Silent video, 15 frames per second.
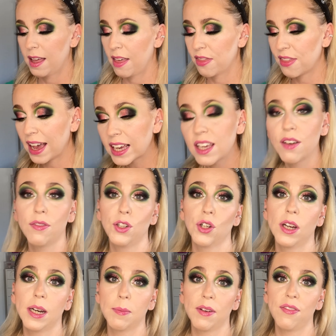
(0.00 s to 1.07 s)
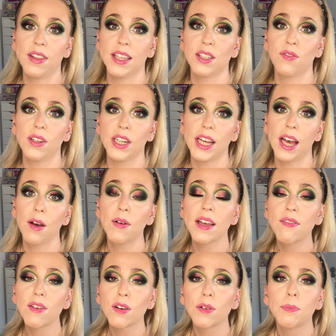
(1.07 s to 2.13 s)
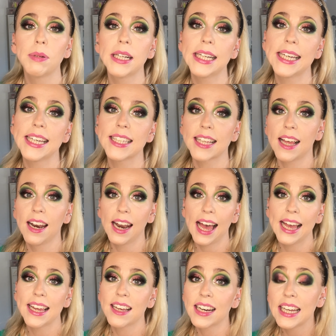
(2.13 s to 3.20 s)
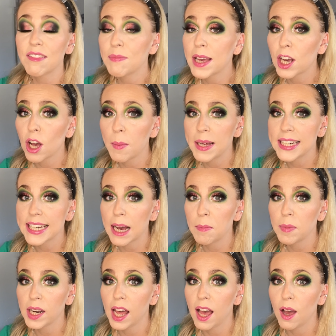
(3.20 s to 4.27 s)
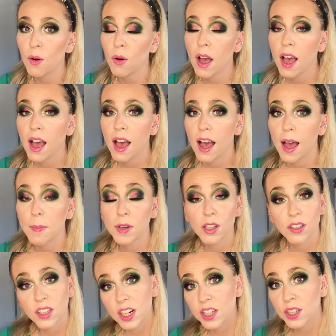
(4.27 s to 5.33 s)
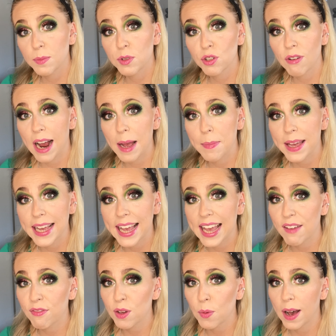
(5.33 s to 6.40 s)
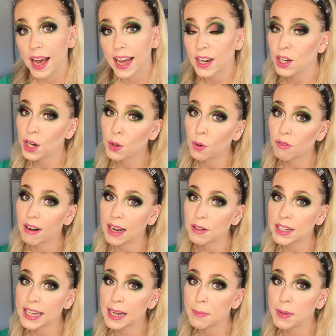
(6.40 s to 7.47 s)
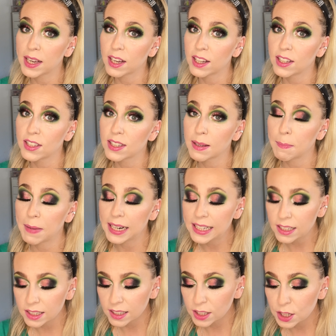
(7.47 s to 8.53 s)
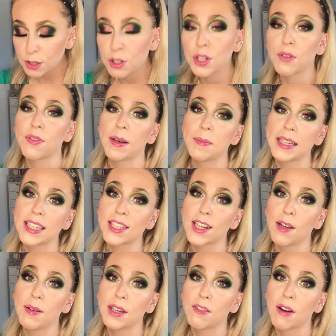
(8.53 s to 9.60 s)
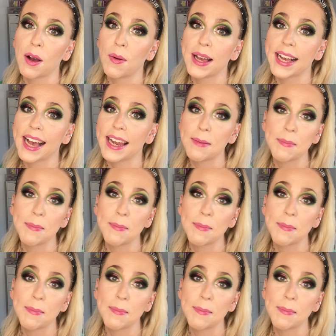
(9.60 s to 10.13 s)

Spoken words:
Thank you for joining me for this video. If you could please leave me a comment down below. Consider subscribing if you are new around here, because my little YouTube family is slowly growing and it